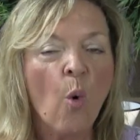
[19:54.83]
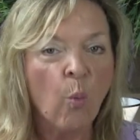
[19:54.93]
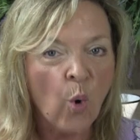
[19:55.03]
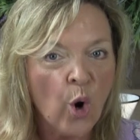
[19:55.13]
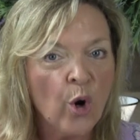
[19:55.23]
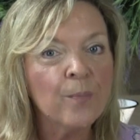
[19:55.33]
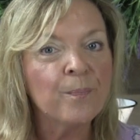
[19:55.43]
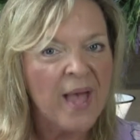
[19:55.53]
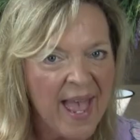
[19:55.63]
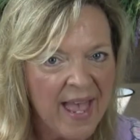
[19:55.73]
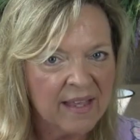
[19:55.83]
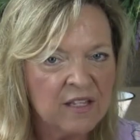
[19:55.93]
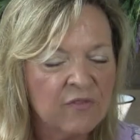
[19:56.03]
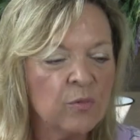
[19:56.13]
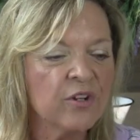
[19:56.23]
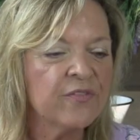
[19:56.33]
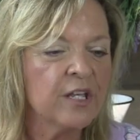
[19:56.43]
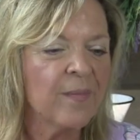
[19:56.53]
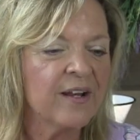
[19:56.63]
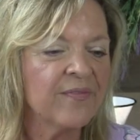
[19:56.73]
word bank, if you want to
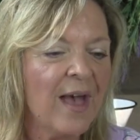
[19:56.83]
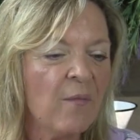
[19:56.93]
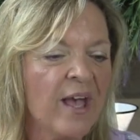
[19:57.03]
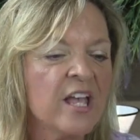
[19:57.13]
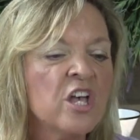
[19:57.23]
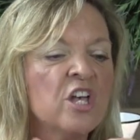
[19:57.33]
think about it that way.